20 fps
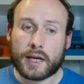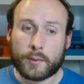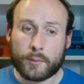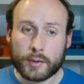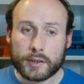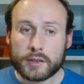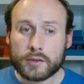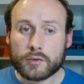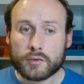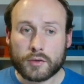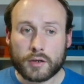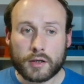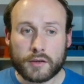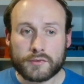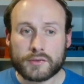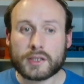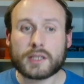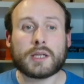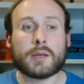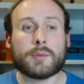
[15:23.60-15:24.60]
And when you
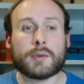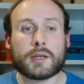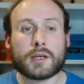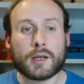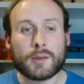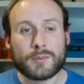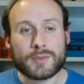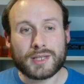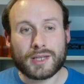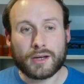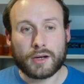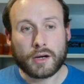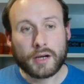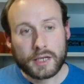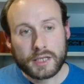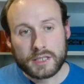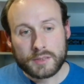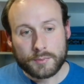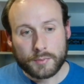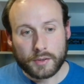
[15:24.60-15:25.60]
craft it, it becomes the
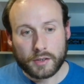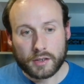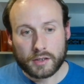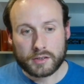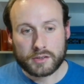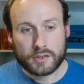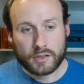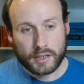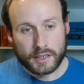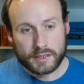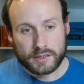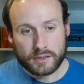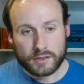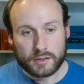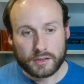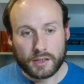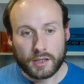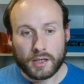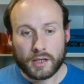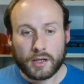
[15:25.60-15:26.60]
Iceberg
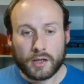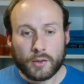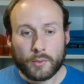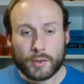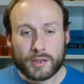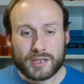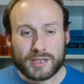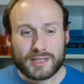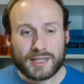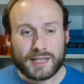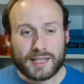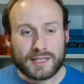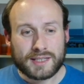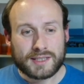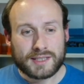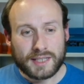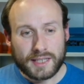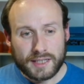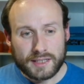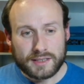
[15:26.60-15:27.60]
Titan, which is a
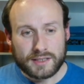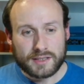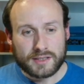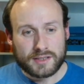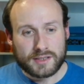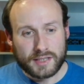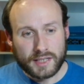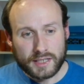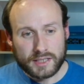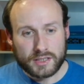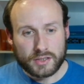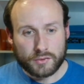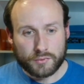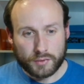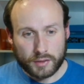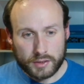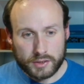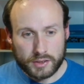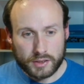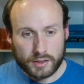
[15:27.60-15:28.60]
6/6
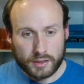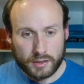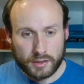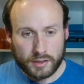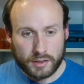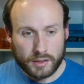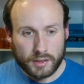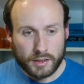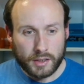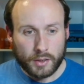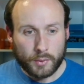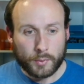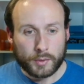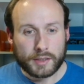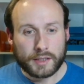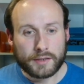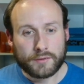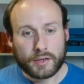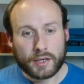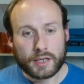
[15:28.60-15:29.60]
creature.
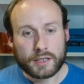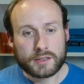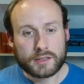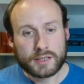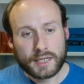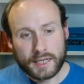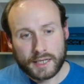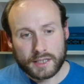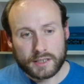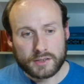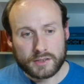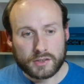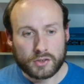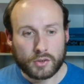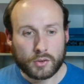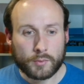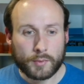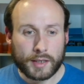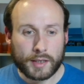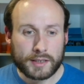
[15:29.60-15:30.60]
Whenever it attacks,
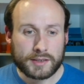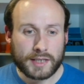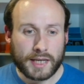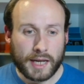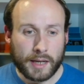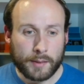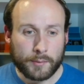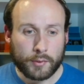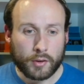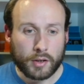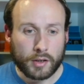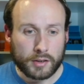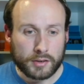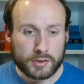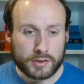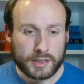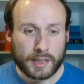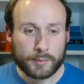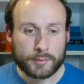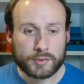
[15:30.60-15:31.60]
you may tap or
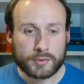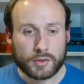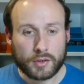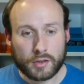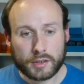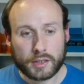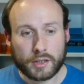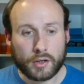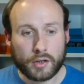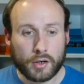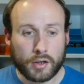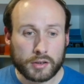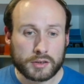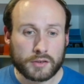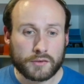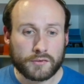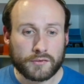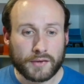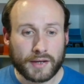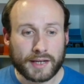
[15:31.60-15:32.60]
untap target
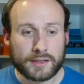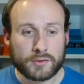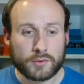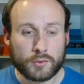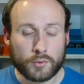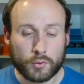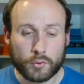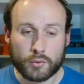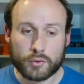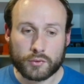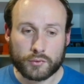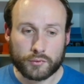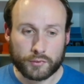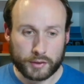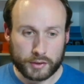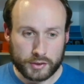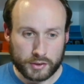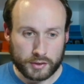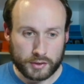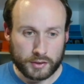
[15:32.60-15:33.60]
artifact or
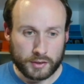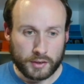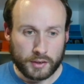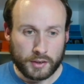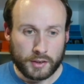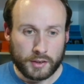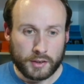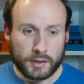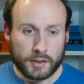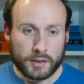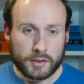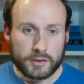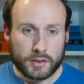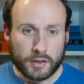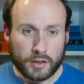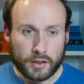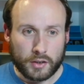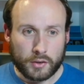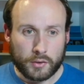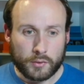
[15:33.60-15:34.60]
creature.
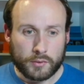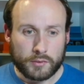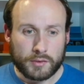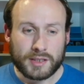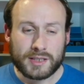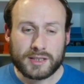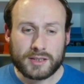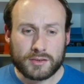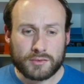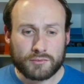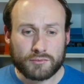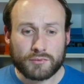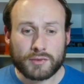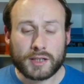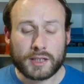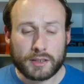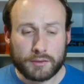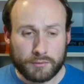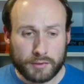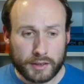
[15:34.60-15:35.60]
So this is
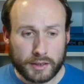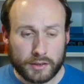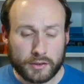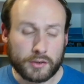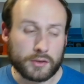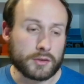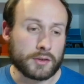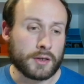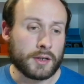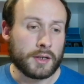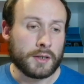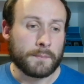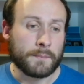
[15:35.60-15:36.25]
really, really good.